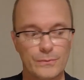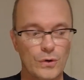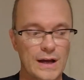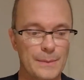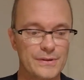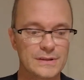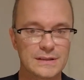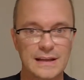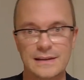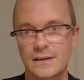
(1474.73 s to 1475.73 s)
What happens
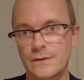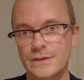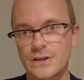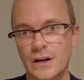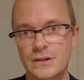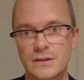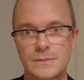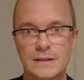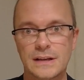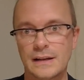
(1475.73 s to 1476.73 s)
is that they overcharge,
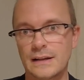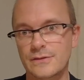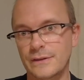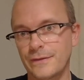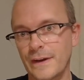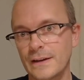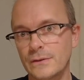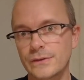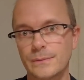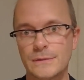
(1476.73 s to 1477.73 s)
the dielectric
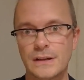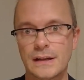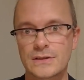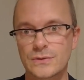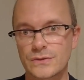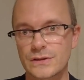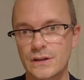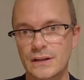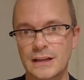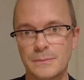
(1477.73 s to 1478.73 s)
fails, you get a short
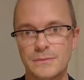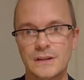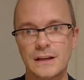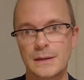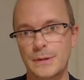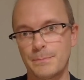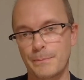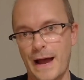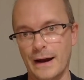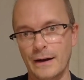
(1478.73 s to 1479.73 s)
circuit, you get a
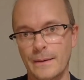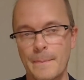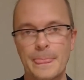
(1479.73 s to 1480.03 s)
big bang.